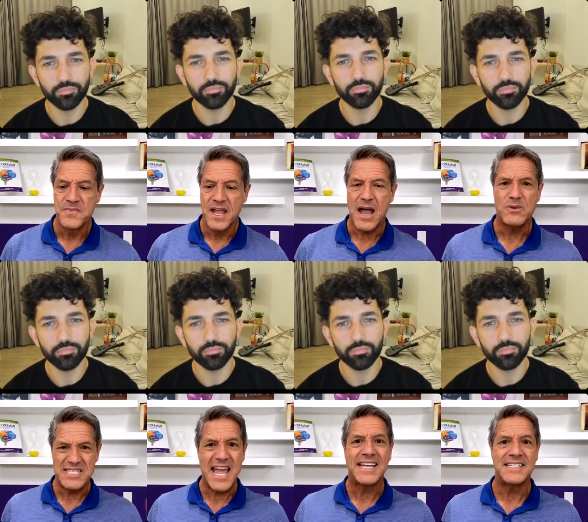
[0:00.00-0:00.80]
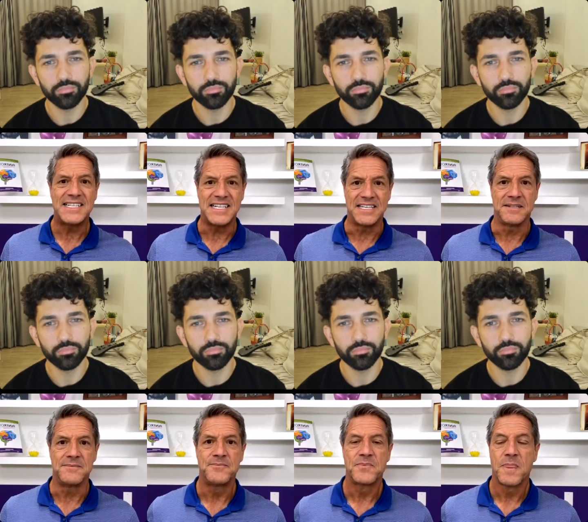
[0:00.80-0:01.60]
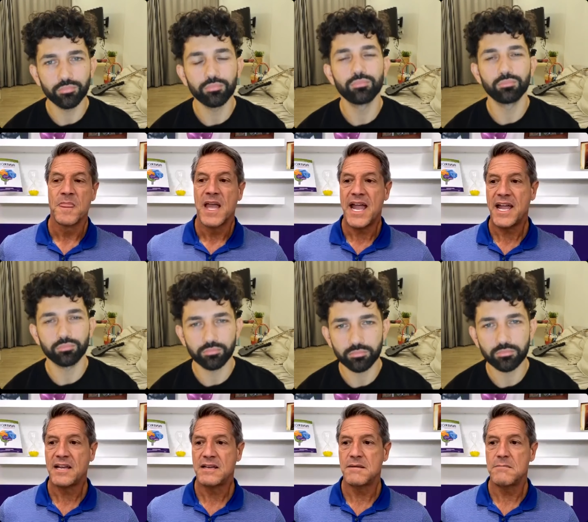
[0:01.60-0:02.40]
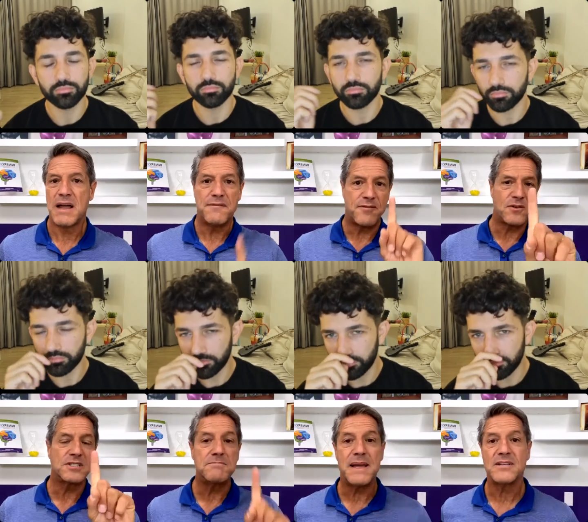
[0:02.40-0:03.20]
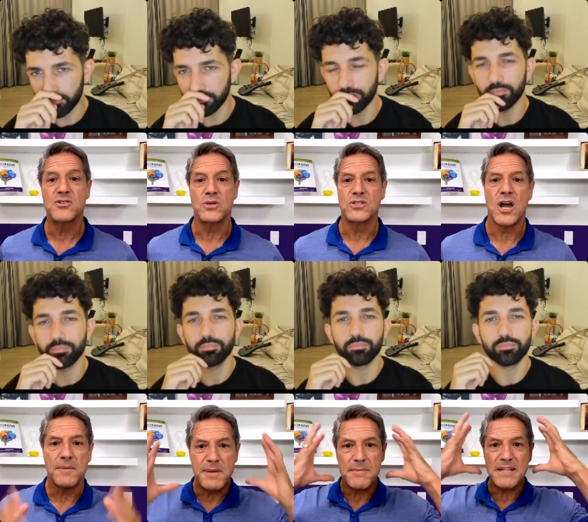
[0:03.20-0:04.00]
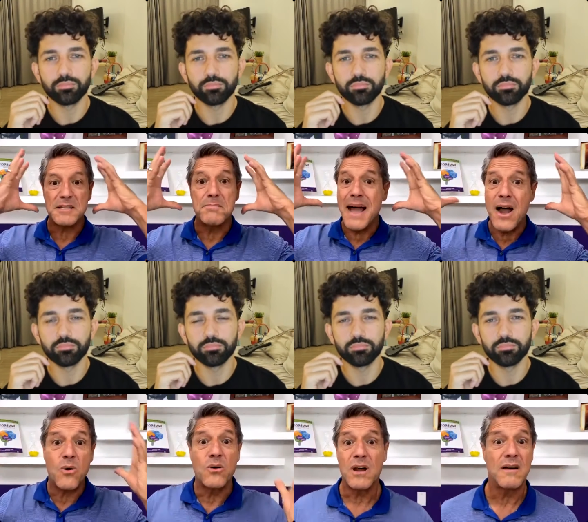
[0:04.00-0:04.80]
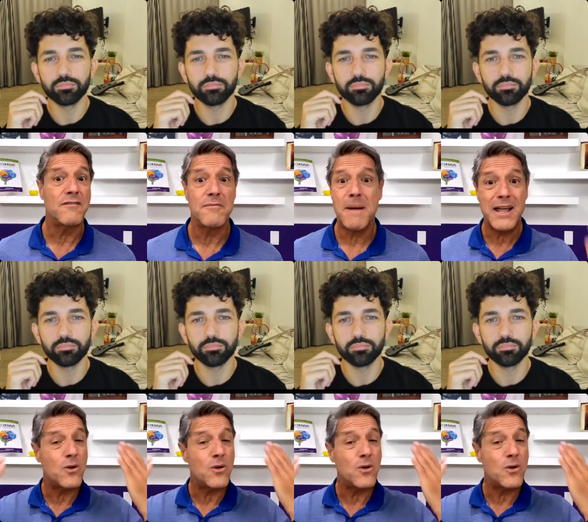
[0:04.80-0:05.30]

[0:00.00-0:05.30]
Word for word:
Speaker 1: I was 19. And my first mentor taught me about the power of my